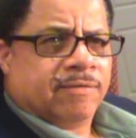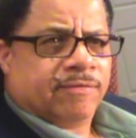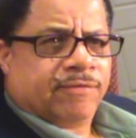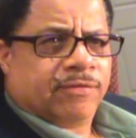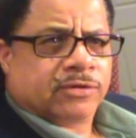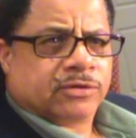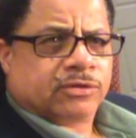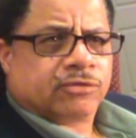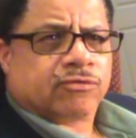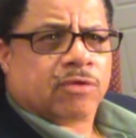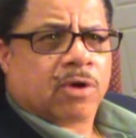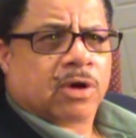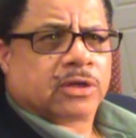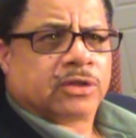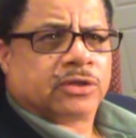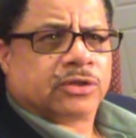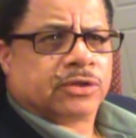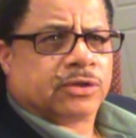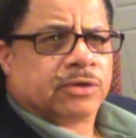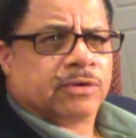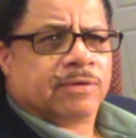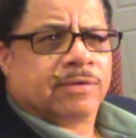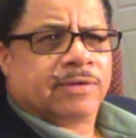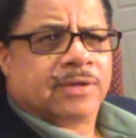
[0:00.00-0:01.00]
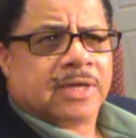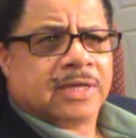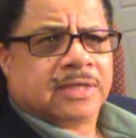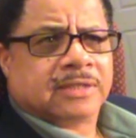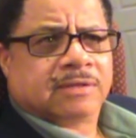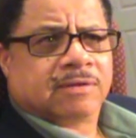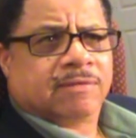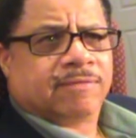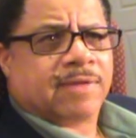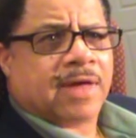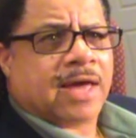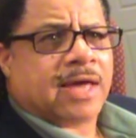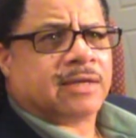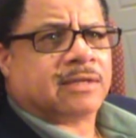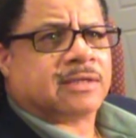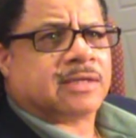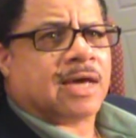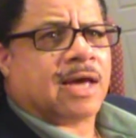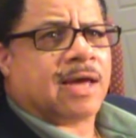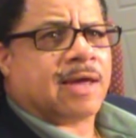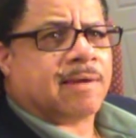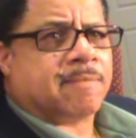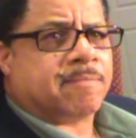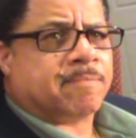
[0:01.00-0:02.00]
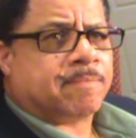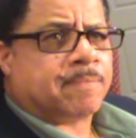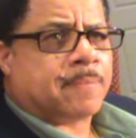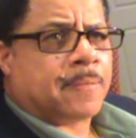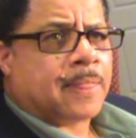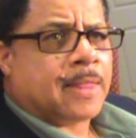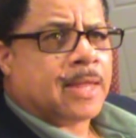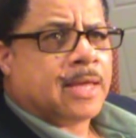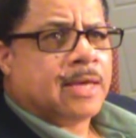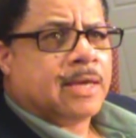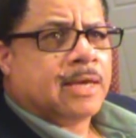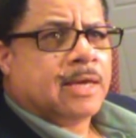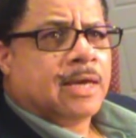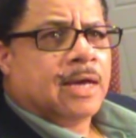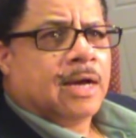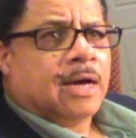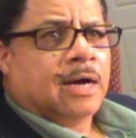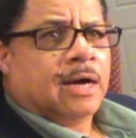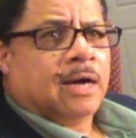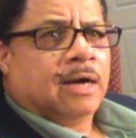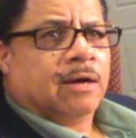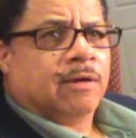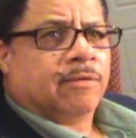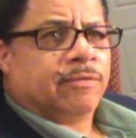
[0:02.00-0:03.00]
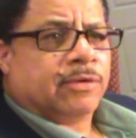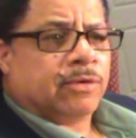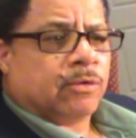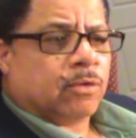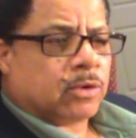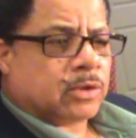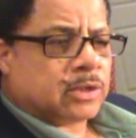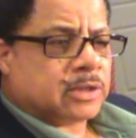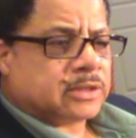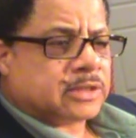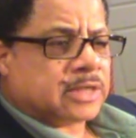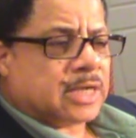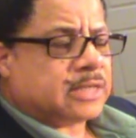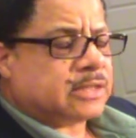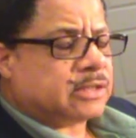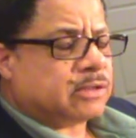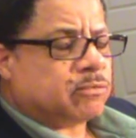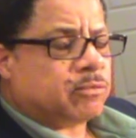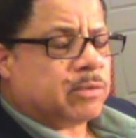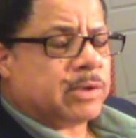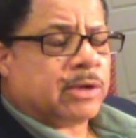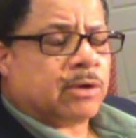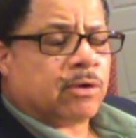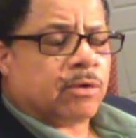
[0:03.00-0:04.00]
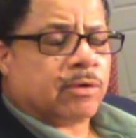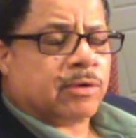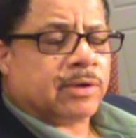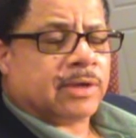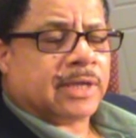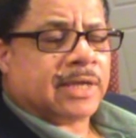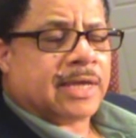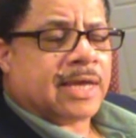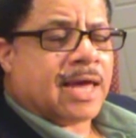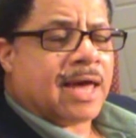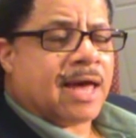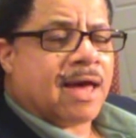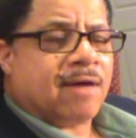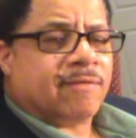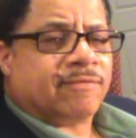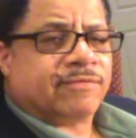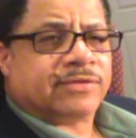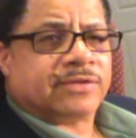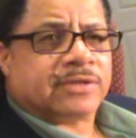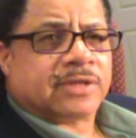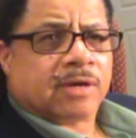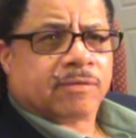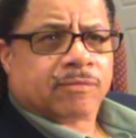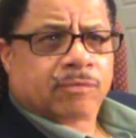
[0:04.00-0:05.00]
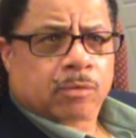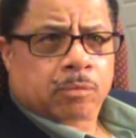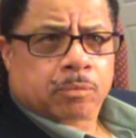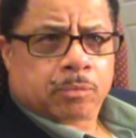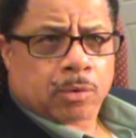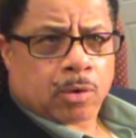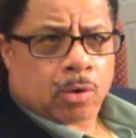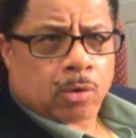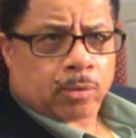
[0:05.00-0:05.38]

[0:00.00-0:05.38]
infrastructure, and things of that type. The organization, we currently have several